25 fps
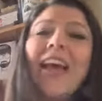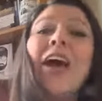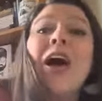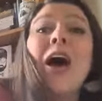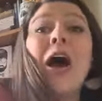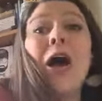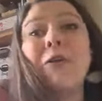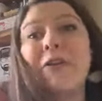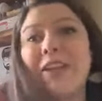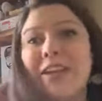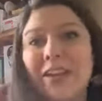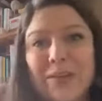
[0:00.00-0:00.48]

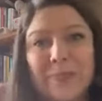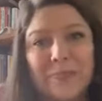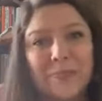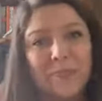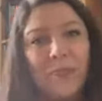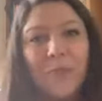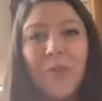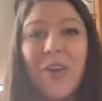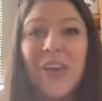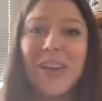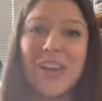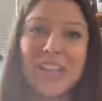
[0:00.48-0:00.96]
All right, y'all,
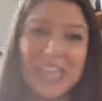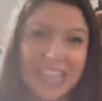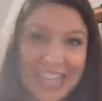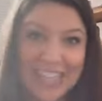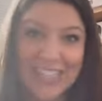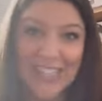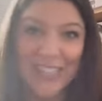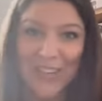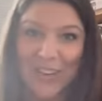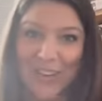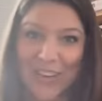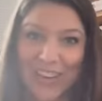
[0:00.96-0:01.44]
we are going to
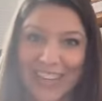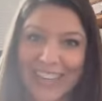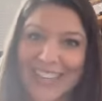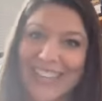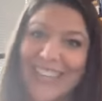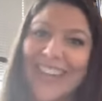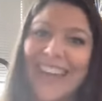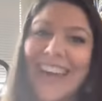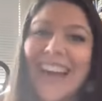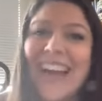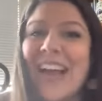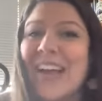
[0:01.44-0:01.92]
get started.
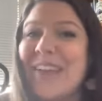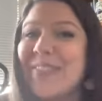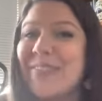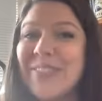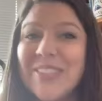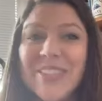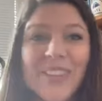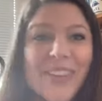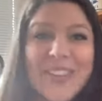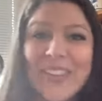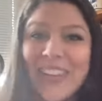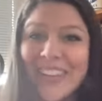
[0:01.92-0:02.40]
I'm
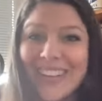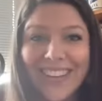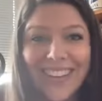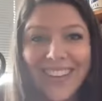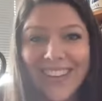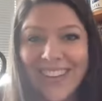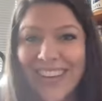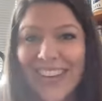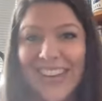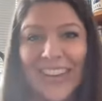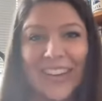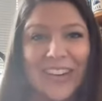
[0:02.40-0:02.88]
so glad that
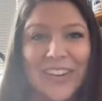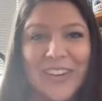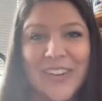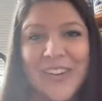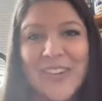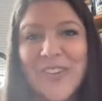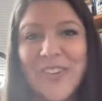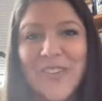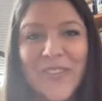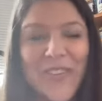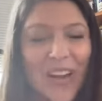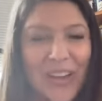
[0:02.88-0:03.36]
you're here.
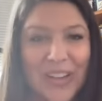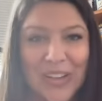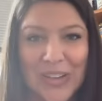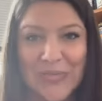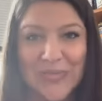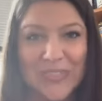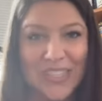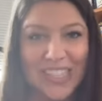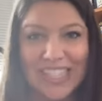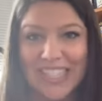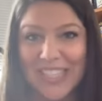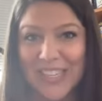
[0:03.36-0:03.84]

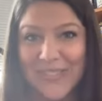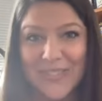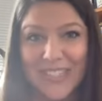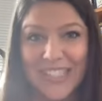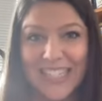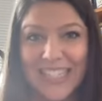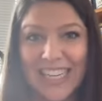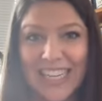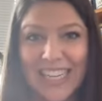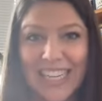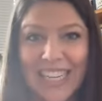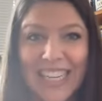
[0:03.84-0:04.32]
Welcome to Tea with
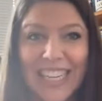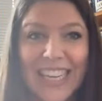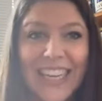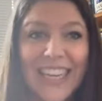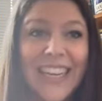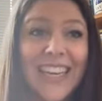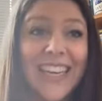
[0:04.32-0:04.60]
Tina.